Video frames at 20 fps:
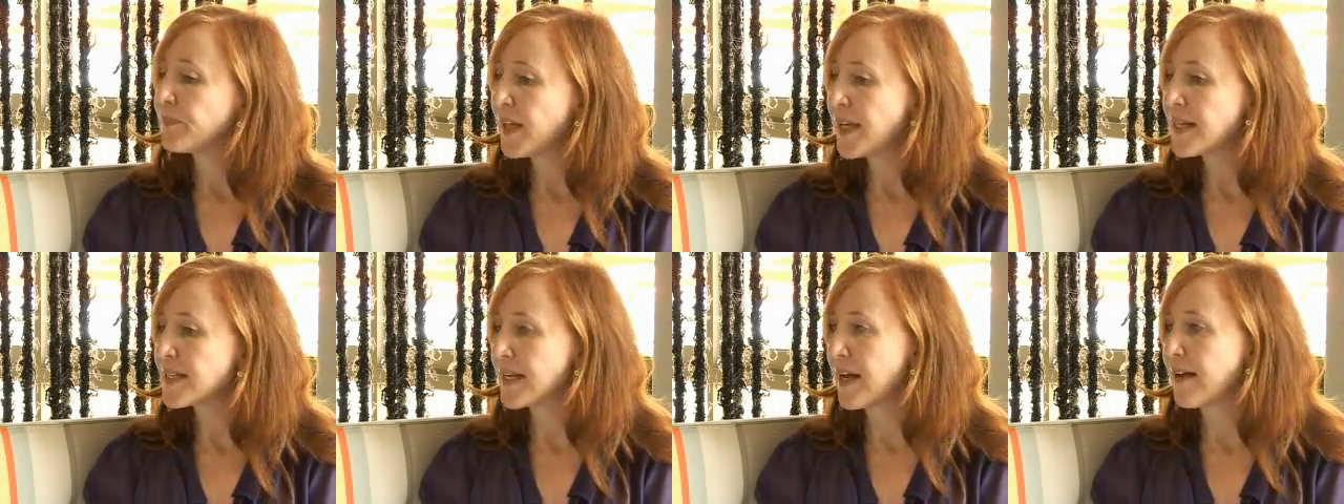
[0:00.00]

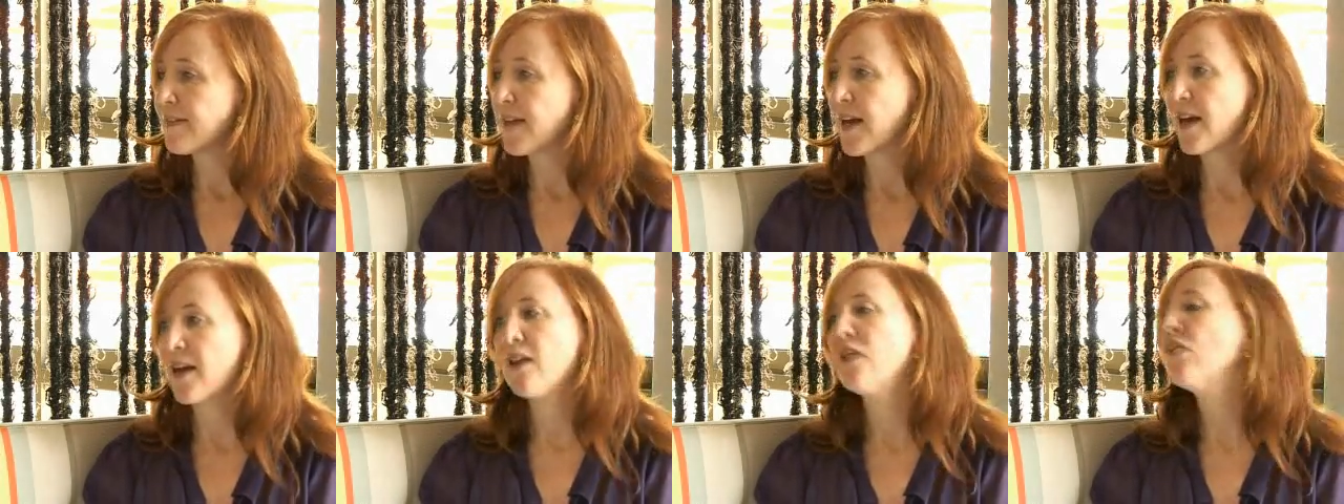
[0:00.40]
Things
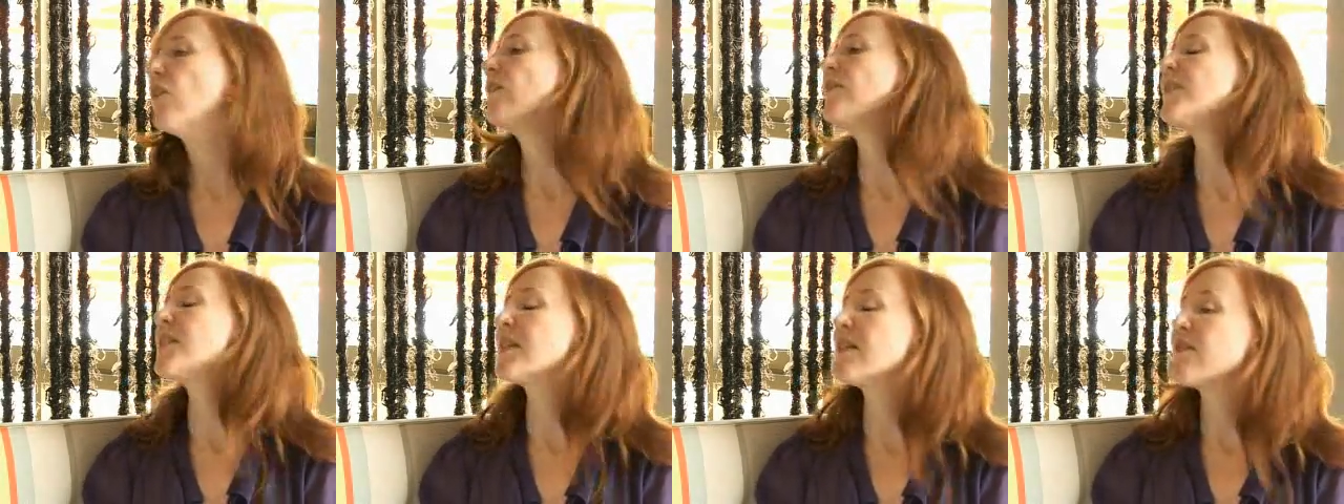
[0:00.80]
like that.
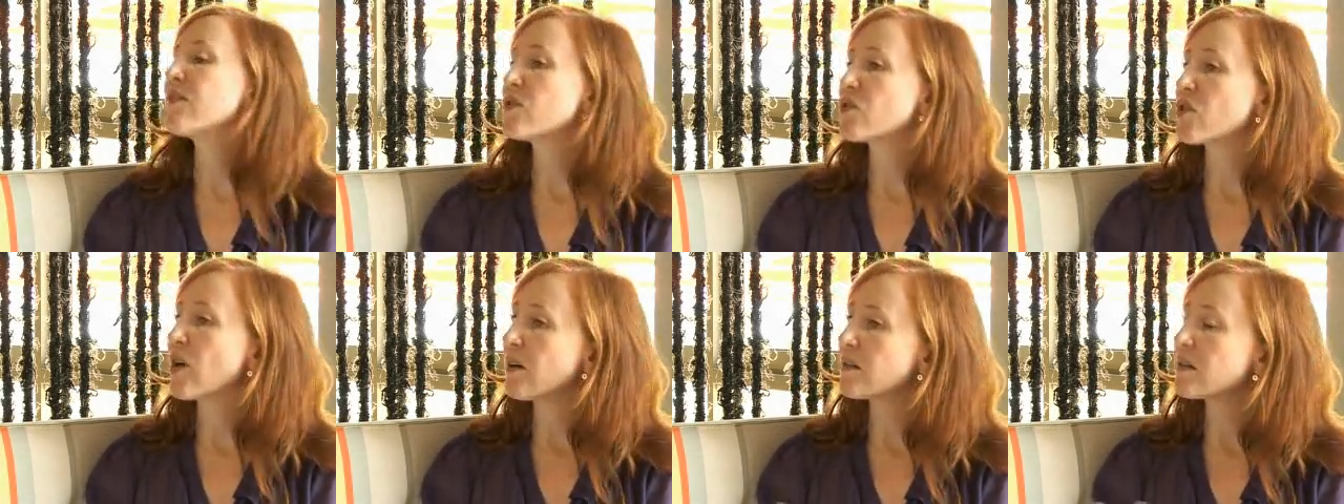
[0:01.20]
Obviously, if
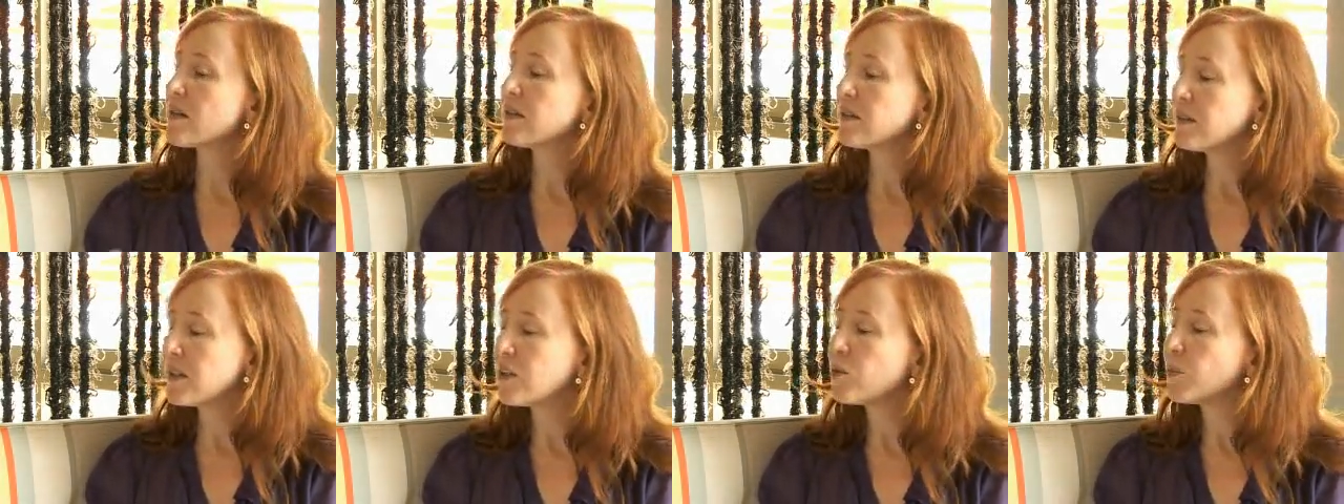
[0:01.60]
the child's
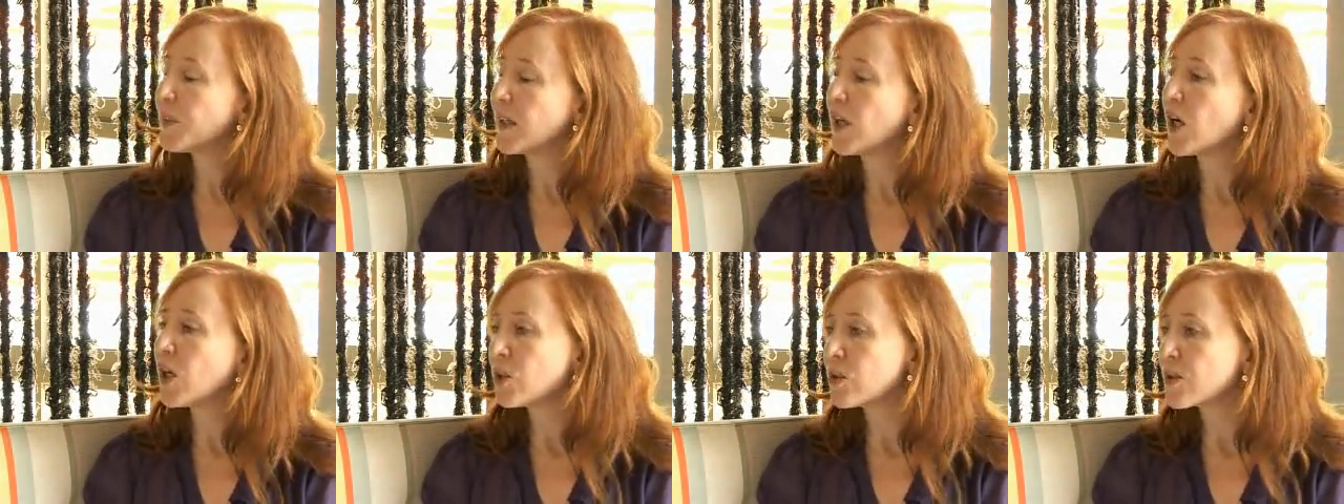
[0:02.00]
a little
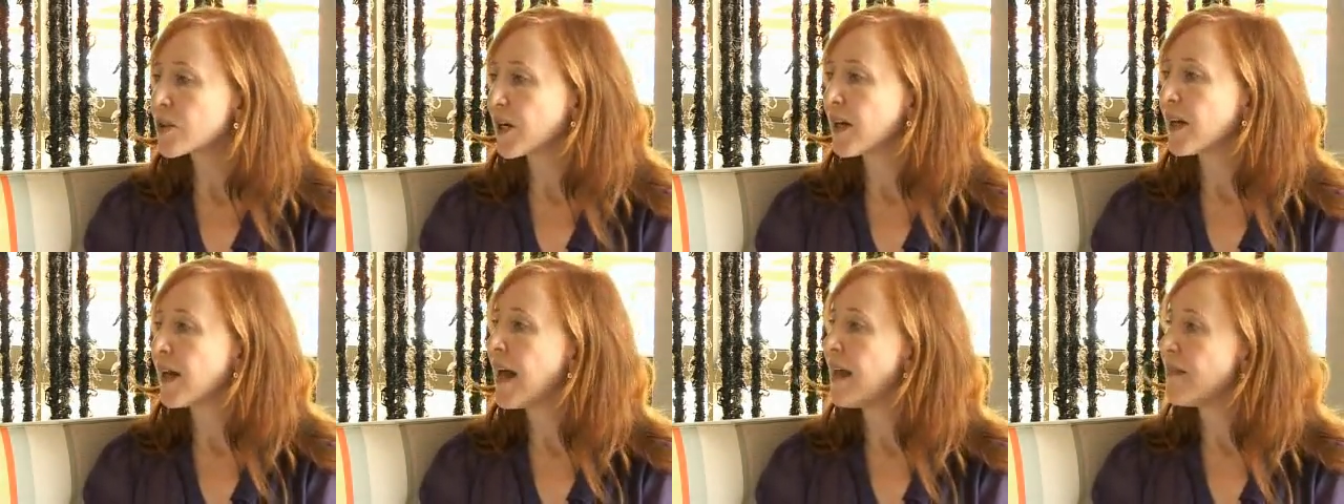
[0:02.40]
bit
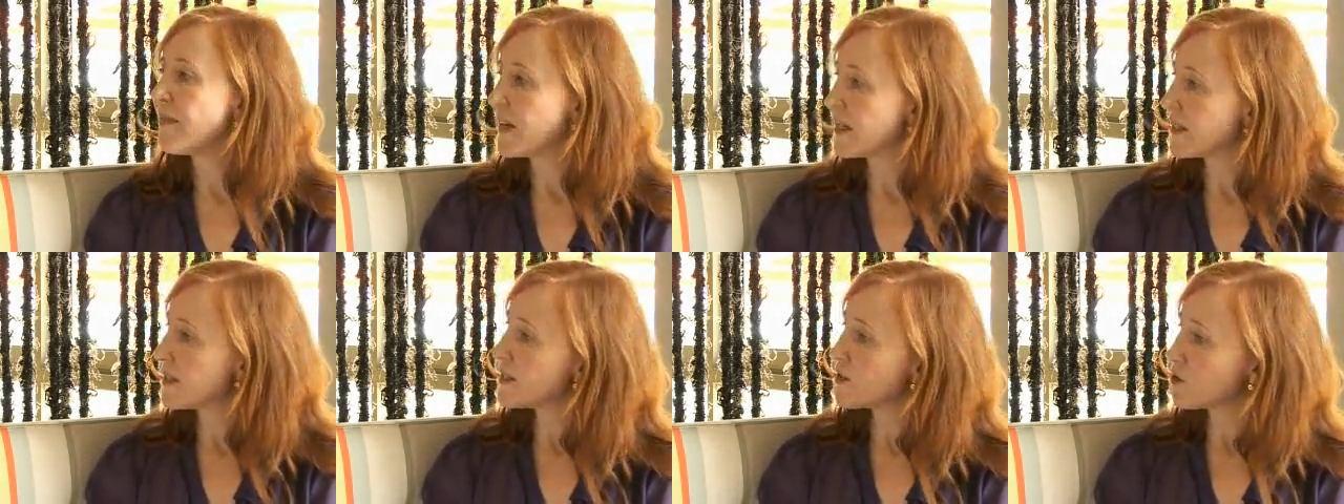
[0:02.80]
older and
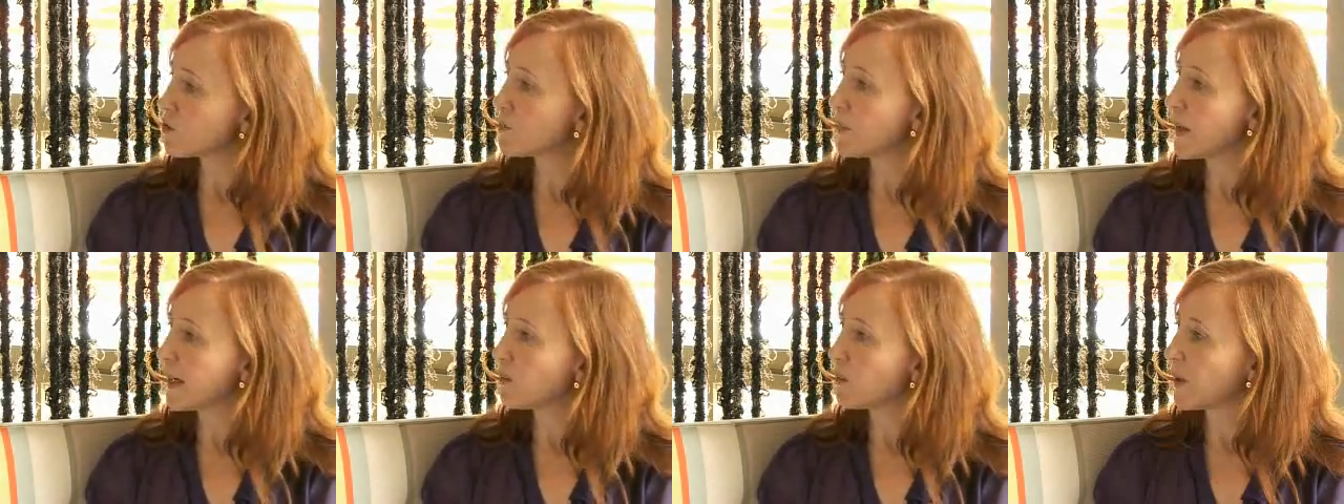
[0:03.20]
they're
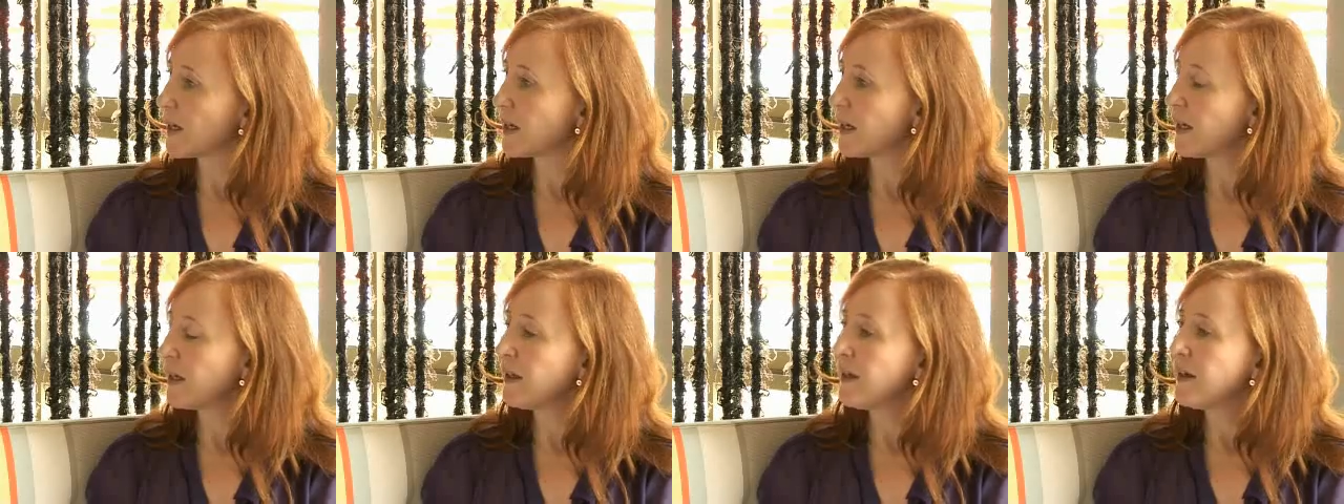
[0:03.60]
still
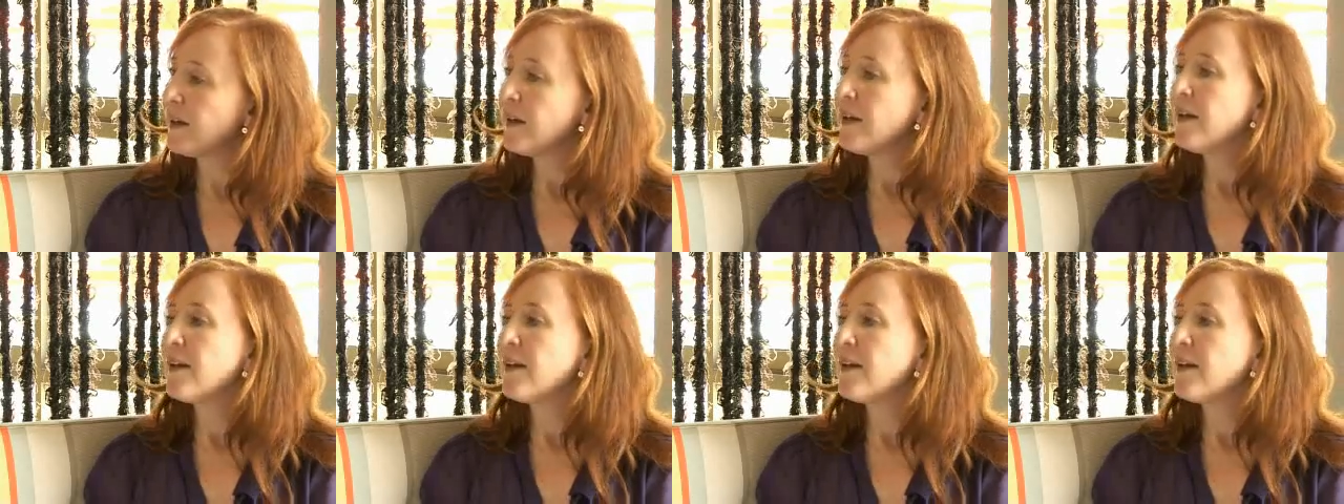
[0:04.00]
bedwetting,